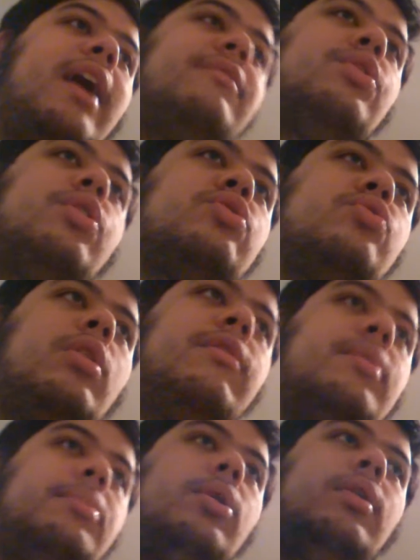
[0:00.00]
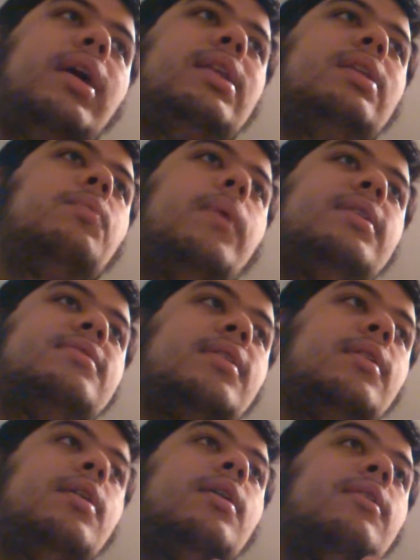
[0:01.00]
have the control of the ball and it went
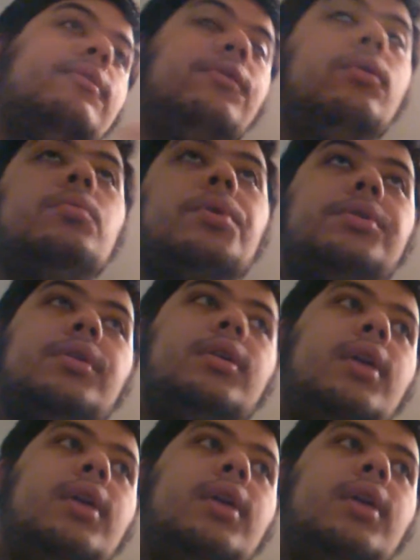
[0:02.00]
forward.